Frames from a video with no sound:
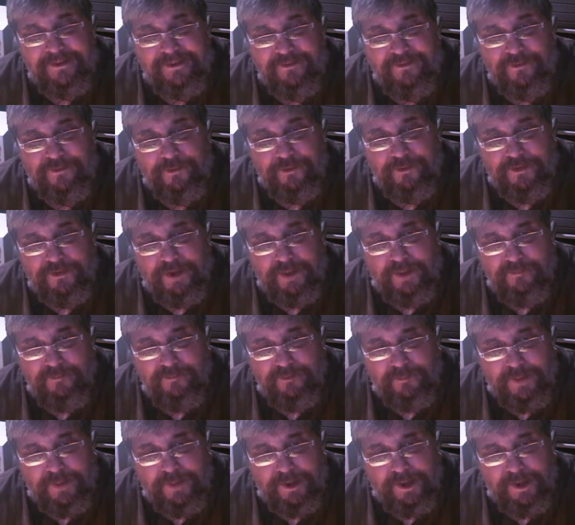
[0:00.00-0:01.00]
There are
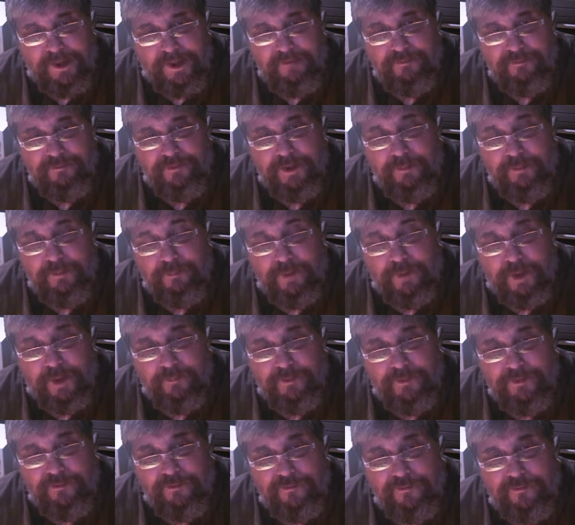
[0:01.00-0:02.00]
times in my life when I
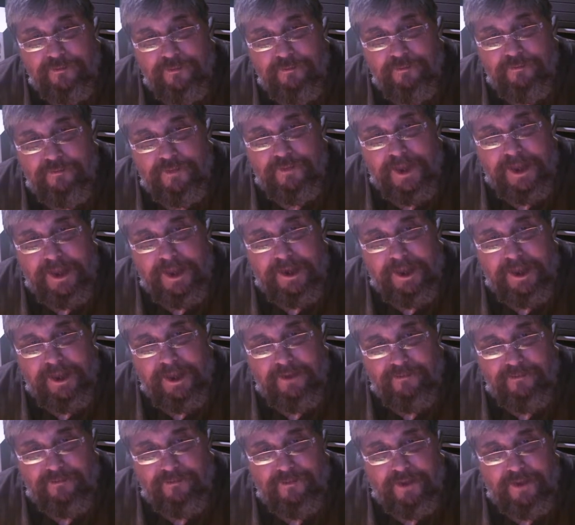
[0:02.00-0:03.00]
probably deserved that
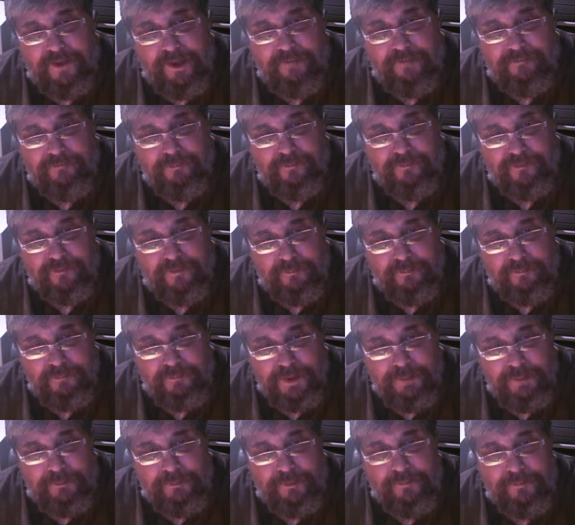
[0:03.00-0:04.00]
last thought from some
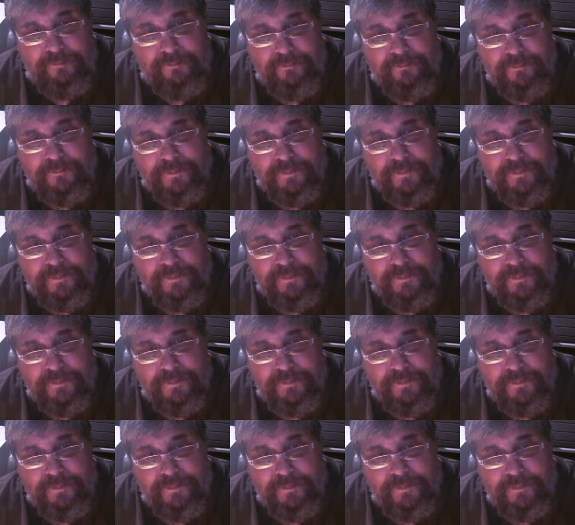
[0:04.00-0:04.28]
people.